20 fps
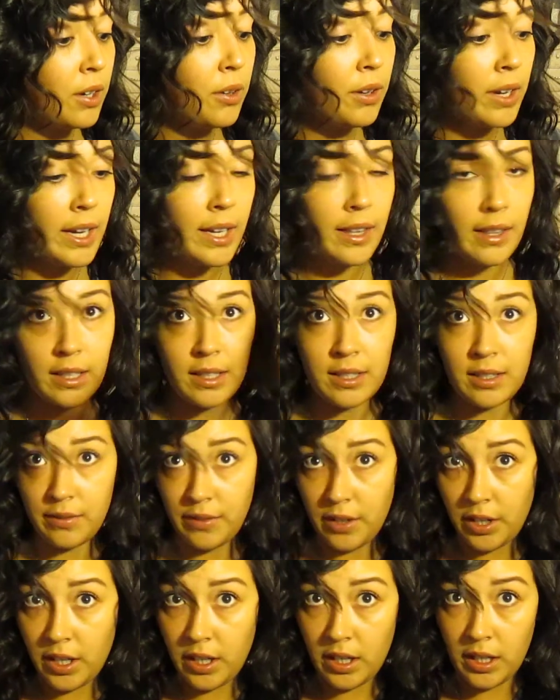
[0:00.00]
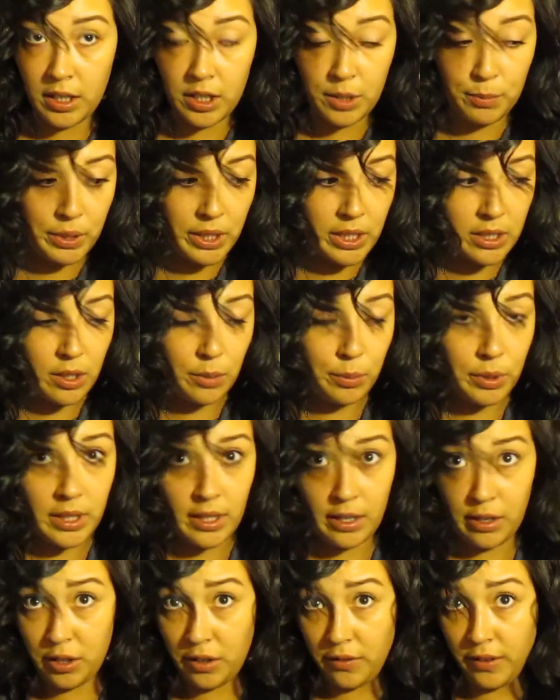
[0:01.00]
Okay, that's very good. Please don't put that
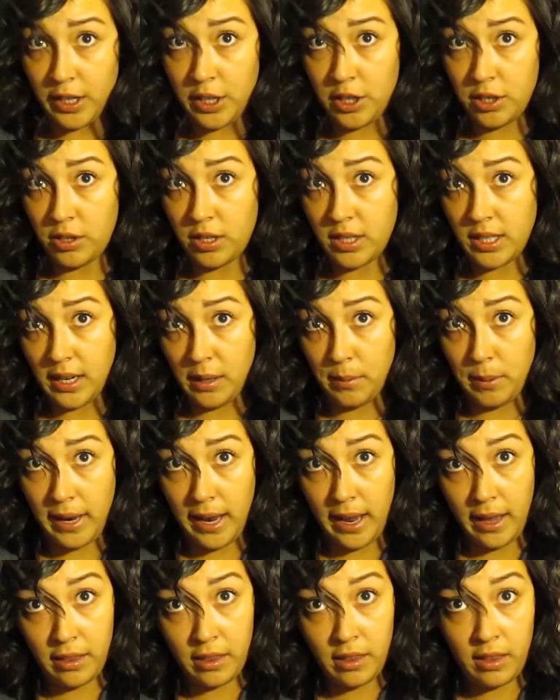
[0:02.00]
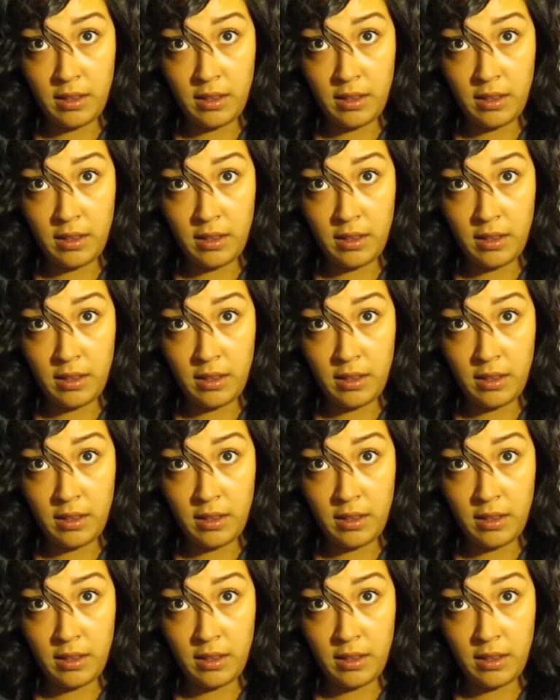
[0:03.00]
on your face. You just had a bath.